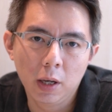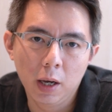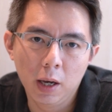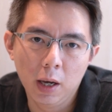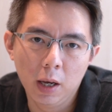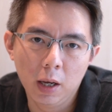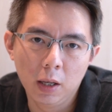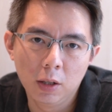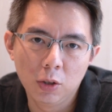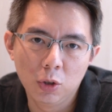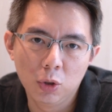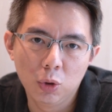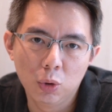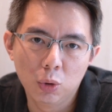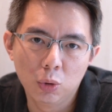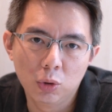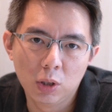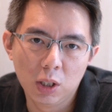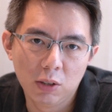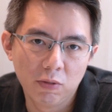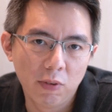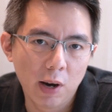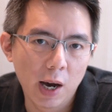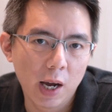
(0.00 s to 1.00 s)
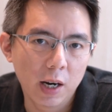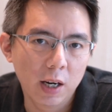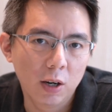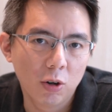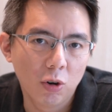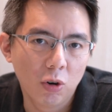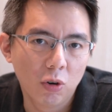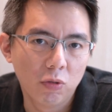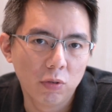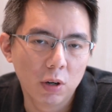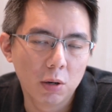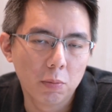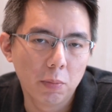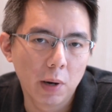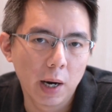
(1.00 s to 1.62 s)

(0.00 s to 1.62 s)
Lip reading: and you divide it over